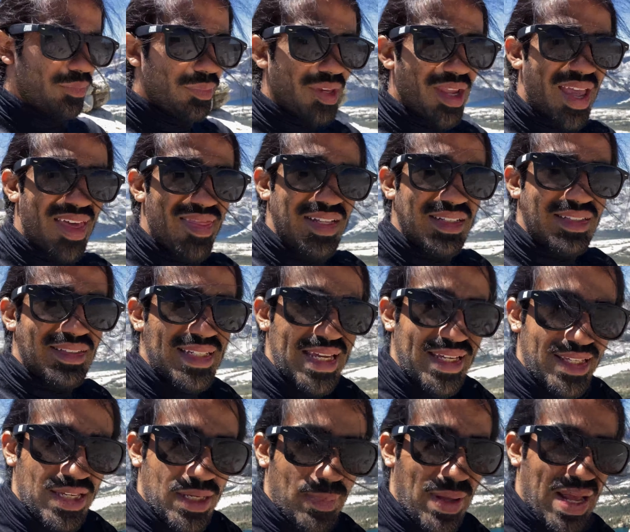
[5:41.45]
and then
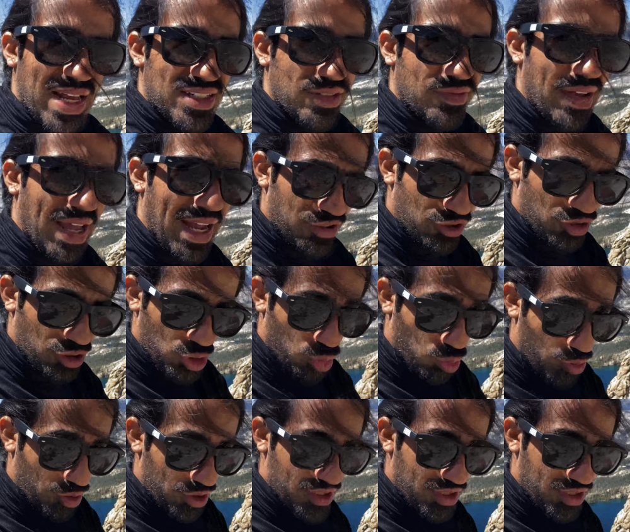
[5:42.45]
taking massive action towards